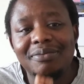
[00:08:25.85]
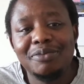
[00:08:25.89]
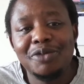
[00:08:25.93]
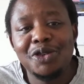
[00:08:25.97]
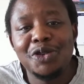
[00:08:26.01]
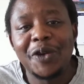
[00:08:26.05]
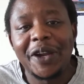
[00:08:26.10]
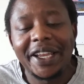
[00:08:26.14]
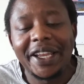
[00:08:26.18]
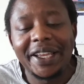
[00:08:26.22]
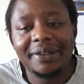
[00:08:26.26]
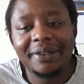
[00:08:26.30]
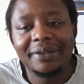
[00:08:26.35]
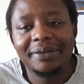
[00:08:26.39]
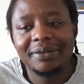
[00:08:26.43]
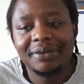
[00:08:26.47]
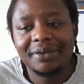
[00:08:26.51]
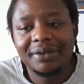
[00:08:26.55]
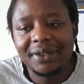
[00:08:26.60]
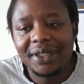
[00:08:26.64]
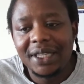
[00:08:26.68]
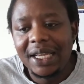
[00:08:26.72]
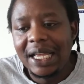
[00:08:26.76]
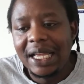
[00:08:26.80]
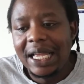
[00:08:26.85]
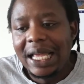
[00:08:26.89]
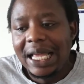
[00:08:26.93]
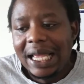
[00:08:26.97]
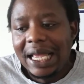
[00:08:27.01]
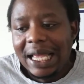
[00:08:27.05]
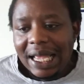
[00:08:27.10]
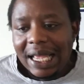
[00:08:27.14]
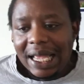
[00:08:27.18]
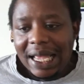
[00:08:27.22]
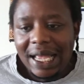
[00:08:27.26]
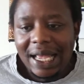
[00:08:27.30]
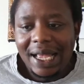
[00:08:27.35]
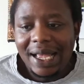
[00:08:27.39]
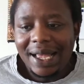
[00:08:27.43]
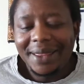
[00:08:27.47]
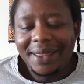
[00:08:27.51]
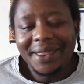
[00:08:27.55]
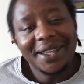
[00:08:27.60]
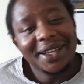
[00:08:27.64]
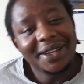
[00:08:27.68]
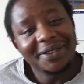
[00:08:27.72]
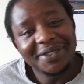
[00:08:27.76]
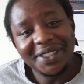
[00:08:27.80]
I
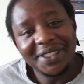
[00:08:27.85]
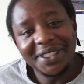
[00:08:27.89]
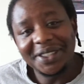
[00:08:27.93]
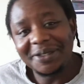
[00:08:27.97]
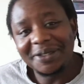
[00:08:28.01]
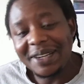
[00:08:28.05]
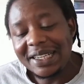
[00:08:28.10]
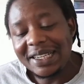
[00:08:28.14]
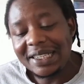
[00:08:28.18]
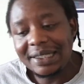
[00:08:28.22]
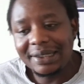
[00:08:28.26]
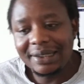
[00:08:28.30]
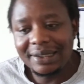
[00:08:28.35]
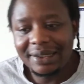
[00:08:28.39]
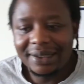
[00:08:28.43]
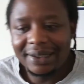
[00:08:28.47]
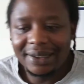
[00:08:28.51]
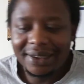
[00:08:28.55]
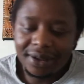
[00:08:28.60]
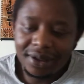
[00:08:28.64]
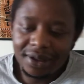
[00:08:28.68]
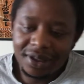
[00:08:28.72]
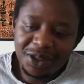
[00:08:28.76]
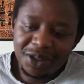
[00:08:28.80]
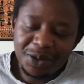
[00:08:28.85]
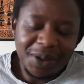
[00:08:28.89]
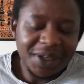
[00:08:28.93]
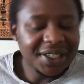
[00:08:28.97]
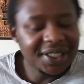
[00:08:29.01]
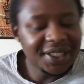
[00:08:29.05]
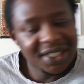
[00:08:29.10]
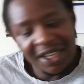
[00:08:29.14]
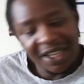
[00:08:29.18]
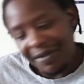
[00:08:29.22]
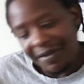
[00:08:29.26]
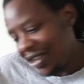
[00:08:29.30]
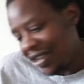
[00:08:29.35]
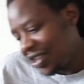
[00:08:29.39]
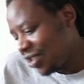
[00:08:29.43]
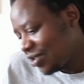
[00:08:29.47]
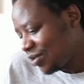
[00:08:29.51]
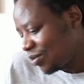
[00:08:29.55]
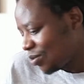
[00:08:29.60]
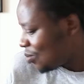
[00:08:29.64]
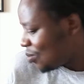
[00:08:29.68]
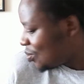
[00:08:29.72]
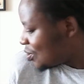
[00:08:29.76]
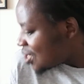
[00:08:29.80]
think I've said it right. He's 27
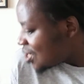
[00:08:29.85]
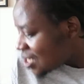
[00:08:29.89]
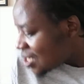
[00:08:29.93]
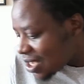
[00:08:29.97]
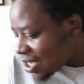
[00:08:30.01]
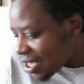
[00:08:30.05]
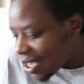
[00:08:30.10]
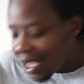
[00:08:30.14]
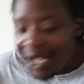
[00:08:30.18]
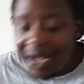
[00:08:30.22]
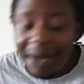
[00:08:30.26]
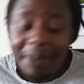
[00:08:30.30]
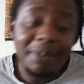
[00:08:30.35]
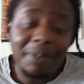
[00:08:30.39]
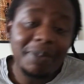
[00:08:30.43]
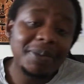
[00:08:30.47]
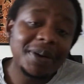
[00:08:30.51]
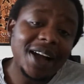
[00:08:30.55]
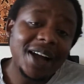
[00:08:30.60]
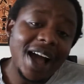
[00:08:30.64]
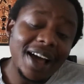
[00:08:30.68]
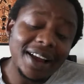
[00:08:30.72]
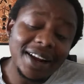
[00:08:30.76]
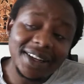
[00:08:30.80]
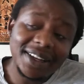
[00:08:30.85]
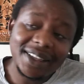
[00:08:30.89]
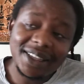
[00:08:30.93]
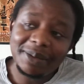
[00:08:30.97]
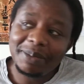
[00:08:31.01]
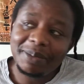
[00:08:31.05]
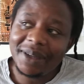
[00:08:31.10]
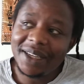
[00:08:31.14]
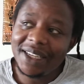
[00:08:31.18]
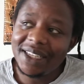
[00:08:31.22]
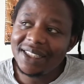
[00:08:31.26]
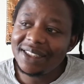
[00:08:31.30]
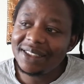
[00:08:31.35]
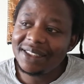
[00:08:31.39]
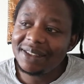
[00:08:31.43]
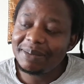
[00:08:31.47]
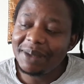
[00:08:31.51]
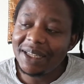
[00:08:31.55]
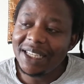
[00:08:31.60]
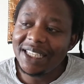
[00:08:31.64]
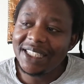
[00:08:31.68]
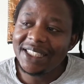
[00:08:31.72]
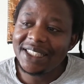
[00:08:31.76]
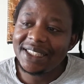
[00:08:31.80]
years old. Currently
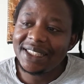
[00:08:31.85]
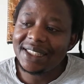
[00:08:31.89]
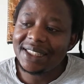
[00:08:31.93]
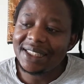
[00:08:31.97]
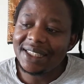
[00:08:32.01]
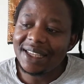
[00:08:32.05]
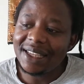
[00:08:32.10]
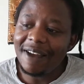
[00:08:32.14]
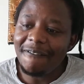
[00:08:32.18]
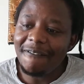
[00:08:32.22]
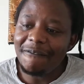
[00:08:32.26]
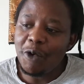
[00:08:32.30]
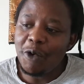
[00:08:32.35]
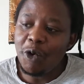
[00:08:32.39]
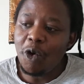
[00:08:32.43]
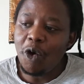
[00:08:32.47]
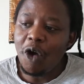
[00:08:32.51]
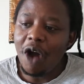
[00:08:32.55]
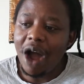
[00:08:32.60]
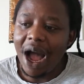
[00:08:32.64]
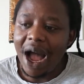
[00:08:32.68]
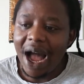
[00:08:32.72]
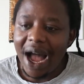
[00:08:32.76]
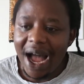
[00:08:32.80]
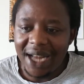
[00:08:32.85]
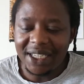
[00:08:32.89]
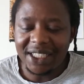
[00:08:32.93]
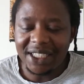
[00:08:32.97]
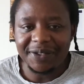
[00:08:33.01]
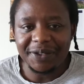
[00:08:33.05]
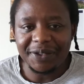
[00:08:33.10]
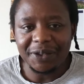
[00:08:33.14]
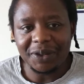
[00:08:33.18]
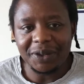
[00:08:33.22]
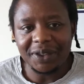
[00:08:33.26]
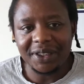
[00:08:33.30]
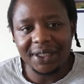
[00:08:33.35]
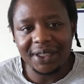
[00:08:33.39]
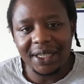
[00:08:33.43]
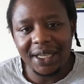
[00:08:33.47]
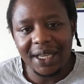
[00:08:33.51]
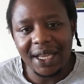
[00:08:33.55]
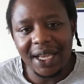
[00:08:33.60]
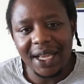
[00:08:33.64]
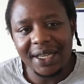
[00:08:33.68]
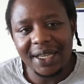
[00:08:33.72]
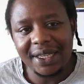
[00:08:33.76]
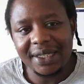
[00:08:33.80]
plays for Huddersfield,
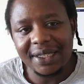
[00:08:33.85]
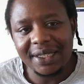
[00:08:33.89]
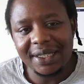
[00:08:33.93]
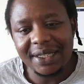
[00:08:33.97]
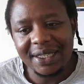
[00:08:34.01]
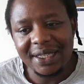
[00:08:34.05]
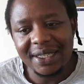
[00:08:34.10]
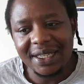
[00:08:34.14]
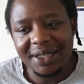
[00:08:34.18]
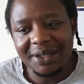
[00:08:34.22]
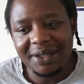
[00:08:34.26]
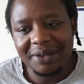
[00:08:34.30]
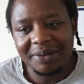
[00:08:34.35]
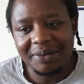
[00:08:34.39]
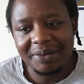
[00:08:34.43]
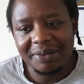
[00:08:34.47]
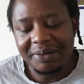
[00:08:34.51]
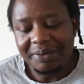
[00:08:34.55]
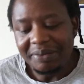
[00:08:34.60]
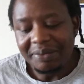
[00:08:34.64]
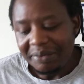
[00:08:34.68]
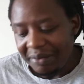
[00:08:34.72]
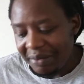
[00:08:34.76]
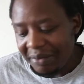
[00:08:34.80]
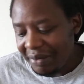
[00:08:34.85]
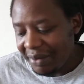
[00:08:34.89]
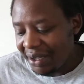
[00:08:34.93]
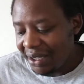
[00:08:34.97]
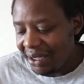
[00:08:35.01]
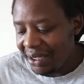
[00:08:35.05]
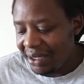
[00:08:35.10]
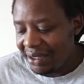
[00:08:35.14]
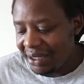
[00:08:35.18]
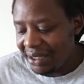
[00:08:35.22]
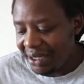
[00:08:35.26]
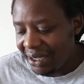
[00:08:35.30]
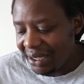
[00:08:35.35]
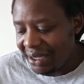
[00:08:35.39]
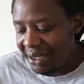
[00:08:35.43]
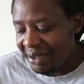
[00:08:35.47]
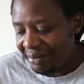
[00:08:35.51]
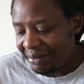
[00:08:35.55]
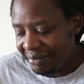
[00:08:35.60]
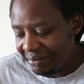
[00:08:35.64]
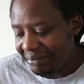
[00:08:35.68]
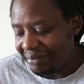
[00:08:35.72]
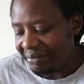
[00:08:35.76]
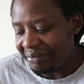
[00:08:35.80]
and you know he's
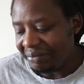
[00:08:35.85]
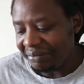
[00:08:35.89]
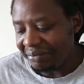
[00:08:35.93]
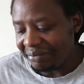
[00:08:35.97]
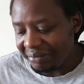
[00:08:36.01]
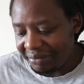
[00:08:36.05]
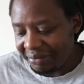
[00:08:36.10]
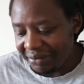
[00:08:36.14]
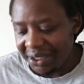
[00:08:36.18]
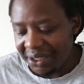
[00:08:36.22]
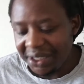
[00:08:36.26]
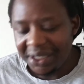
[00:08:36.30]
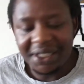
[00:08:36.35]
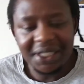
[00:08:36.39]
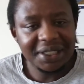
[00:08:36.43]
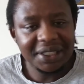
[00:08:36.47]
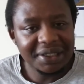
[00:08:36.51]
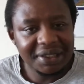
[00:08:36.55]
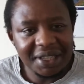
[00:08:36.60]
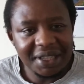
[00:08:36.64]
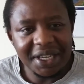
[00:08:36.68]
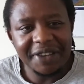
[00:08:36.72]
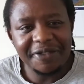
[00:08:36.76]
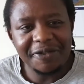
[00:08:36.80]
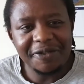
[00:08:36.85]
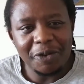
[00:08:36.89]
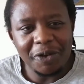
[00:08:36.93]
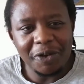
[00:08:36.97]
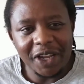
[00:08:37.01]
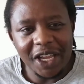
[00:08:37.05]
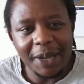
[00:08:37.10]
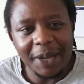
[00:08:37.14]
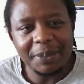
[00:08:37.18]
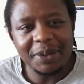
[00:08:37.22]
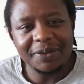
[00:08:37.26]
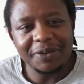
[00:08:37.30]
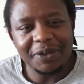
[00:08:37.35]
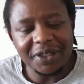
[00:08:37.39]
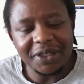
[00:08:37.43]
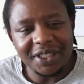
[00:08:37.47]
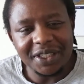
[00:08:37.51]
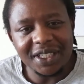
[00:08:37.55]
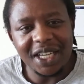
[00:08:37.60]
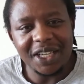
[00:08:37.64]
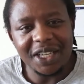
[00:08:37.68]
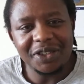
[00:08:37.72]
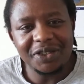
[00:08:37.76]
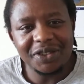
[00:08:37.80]
at 34 caps for
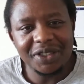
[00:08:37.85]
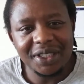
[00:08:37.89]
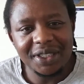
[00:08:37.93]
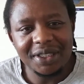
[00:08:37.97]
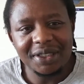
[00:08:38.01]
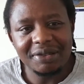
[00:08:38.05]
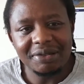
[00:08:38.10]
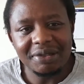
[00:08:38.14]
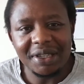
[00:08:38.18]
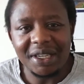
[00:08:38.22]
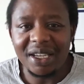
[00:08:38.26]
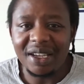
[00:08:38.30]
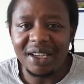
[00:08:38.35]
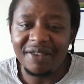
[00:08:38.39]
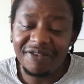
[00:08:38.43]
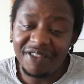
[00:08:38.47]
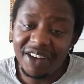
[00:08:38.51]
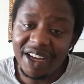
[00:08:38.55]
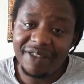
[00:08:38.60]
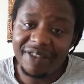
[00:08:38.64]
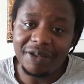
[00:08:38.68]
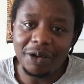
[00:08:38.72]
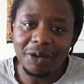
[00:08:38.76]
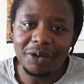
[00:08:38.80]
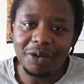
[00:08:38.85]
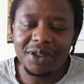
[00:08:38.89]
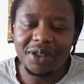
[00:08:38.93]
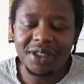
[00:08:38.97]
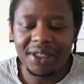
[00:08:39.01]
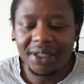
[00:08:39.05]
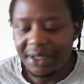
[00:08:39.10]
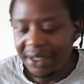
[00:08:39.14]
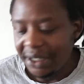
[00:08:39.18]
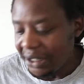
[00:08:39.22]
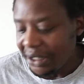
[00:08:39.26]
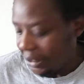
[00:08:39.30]
his country, 5 goals.